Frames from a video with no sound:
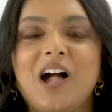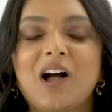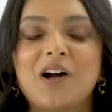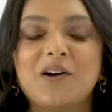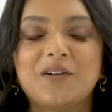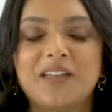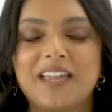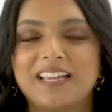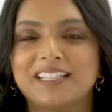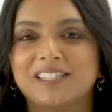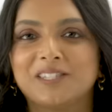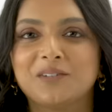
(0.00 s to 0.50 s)

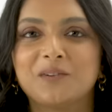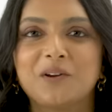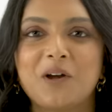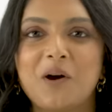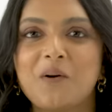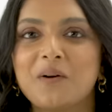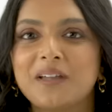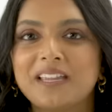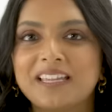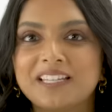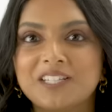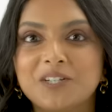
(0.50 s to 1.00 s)
Okay, so
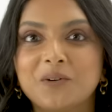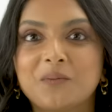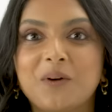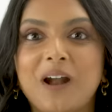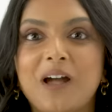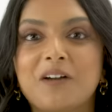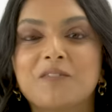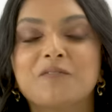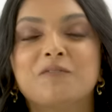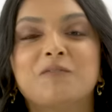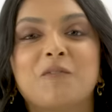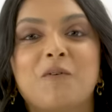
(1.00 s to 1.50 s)
going into
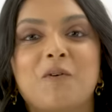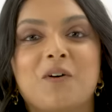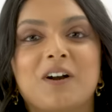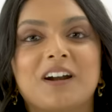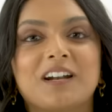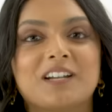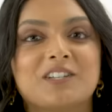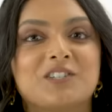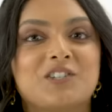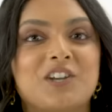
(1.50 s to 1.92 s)
round 4,